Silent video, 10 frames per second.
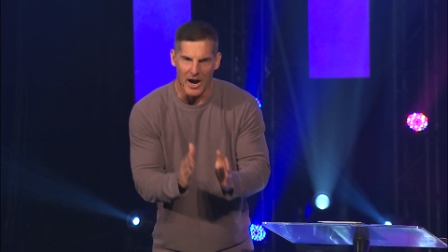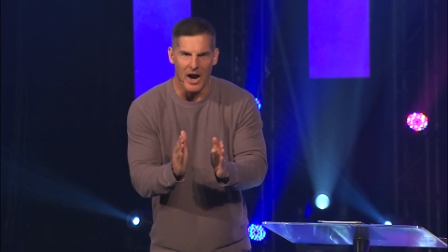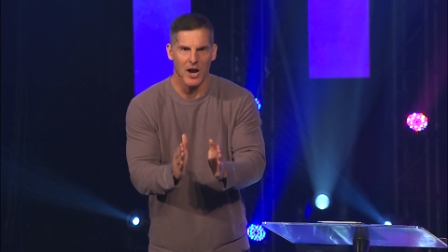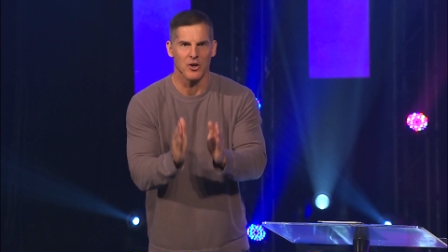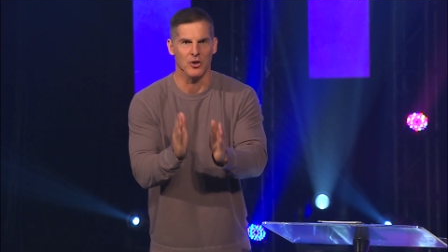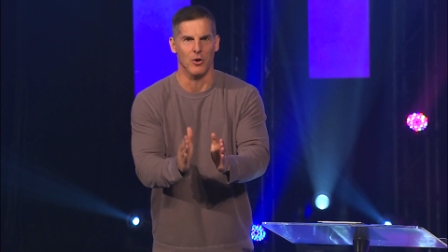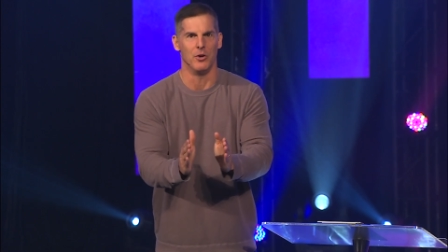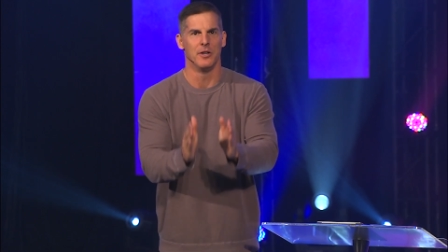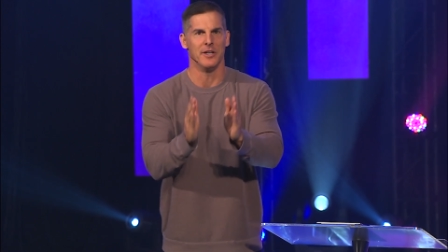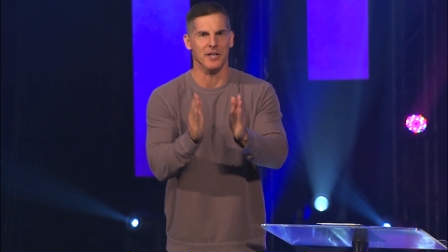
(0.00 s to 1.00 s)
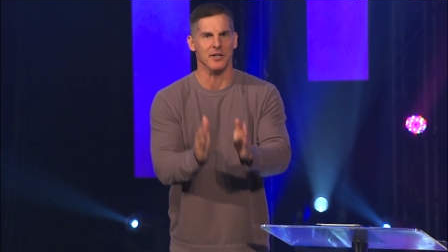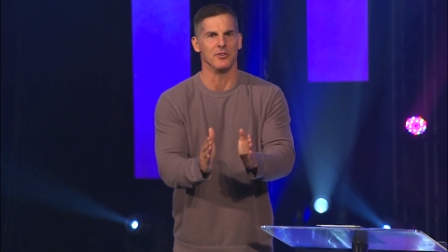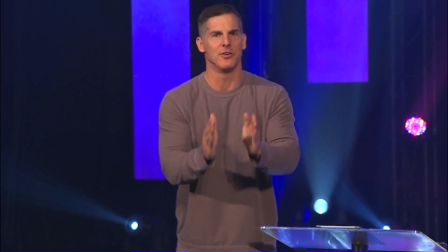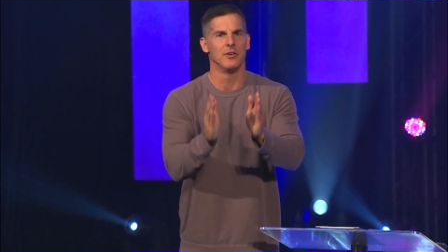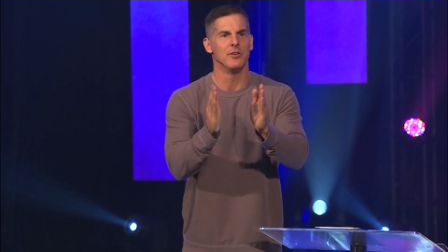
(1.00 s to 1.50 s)
our goal
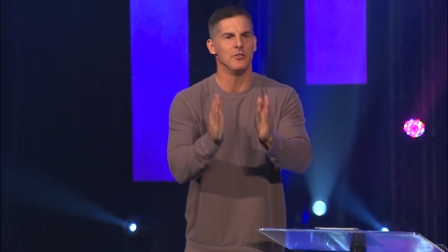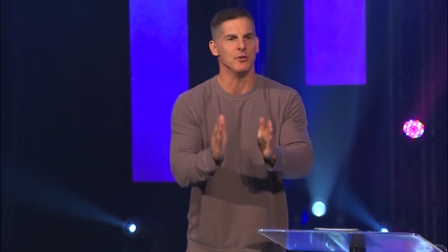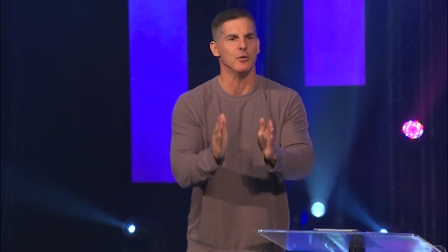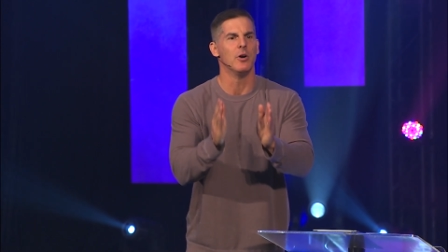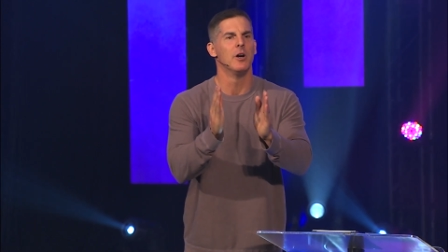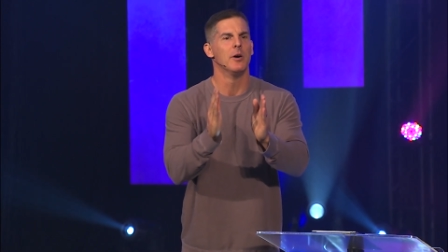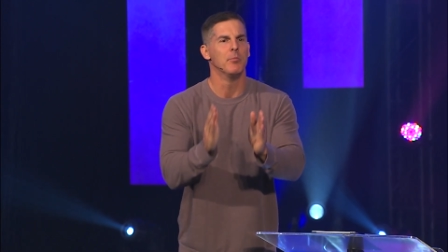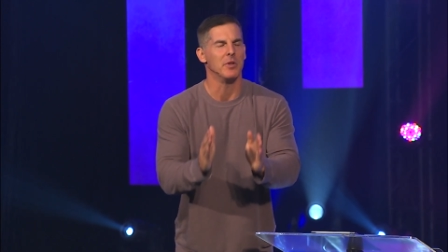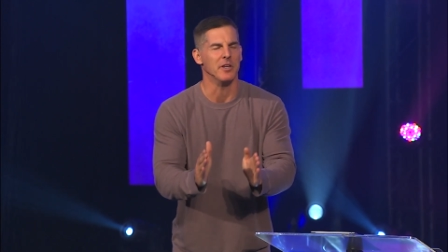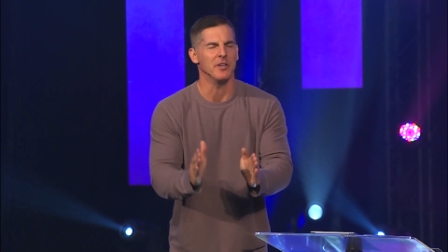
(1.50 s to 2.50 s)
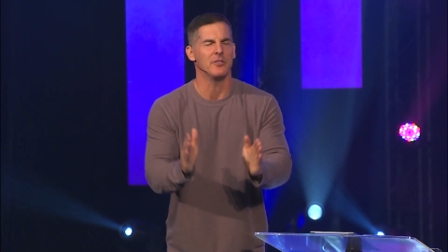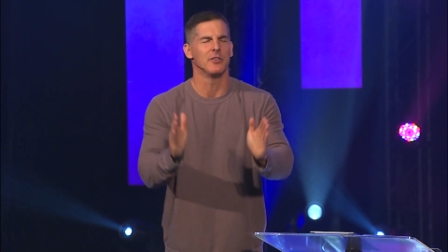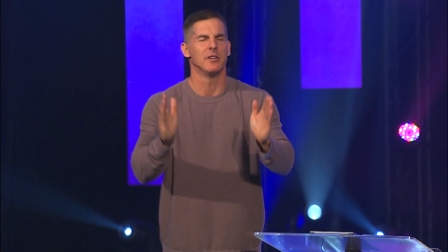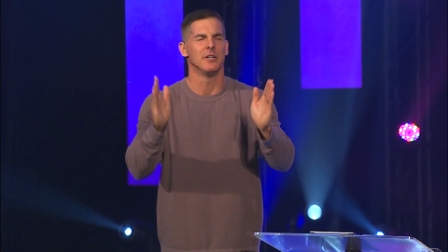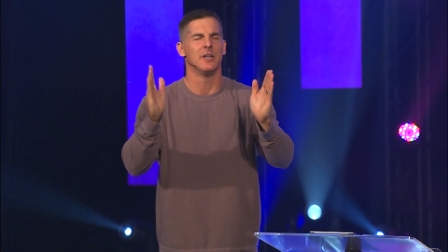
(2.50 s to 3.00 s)
is to
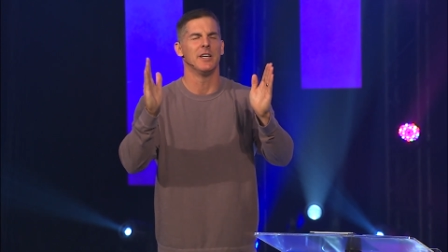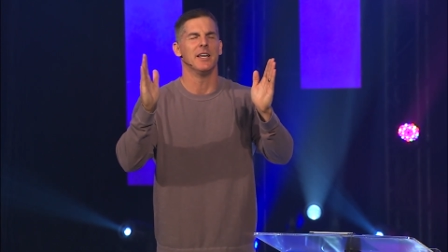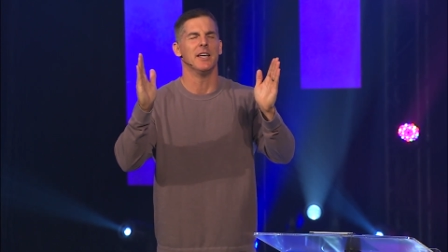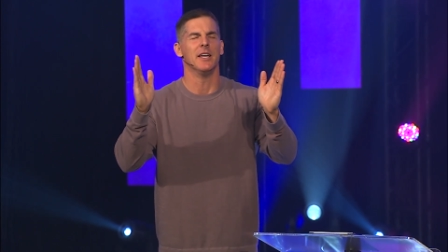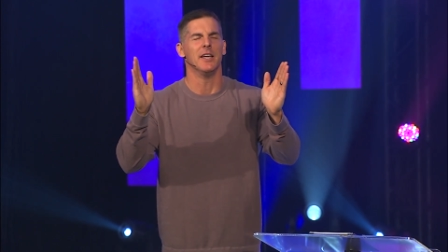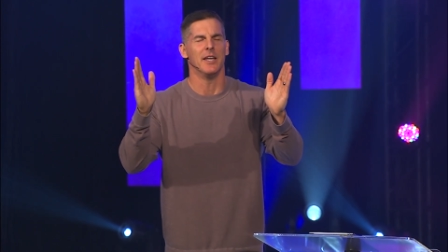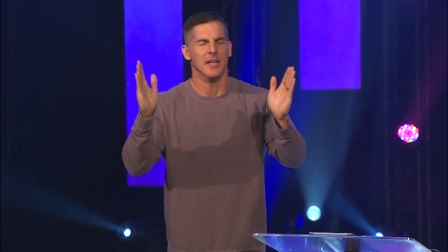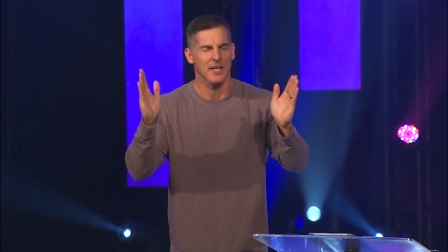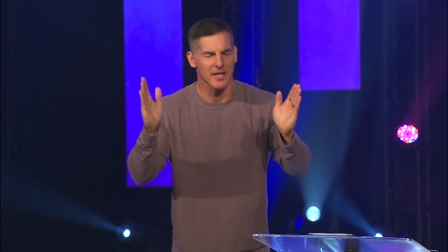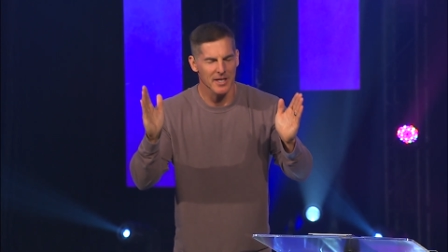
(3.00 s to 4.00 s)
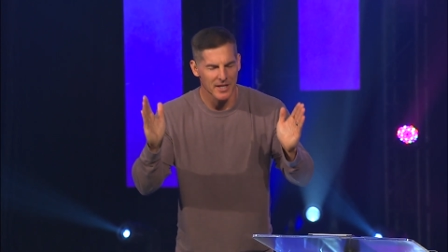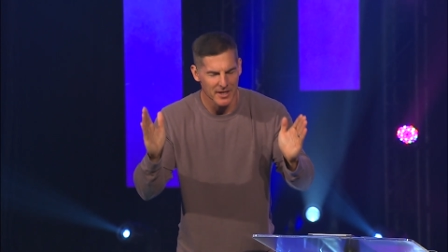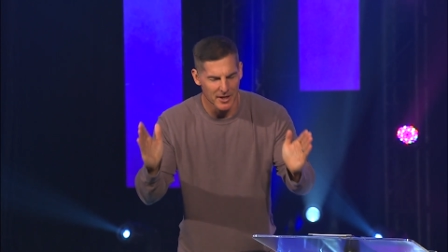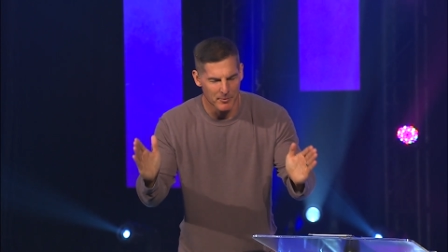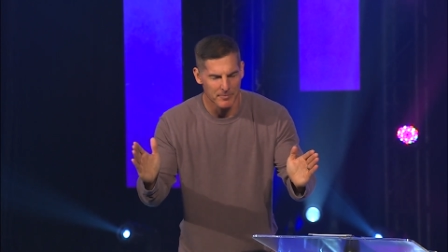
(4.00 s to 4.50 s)
please
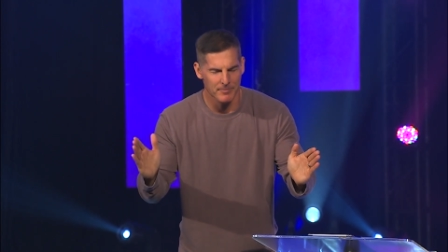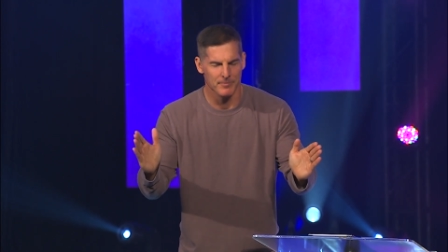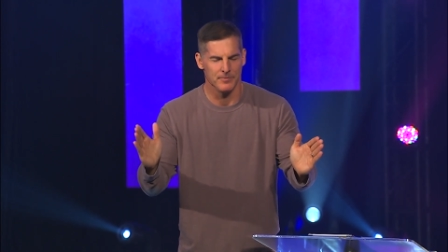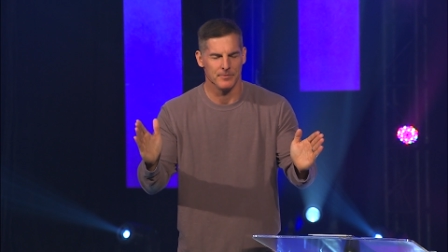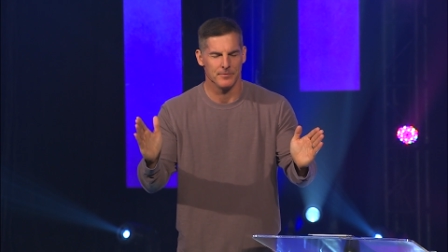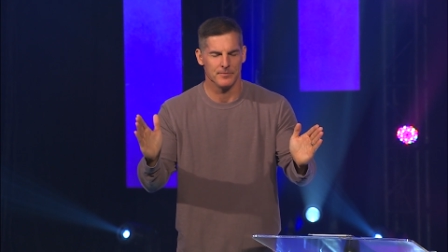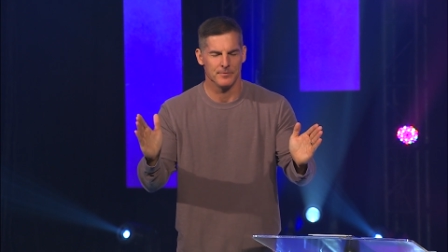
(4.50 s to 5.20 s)
Him. Amen.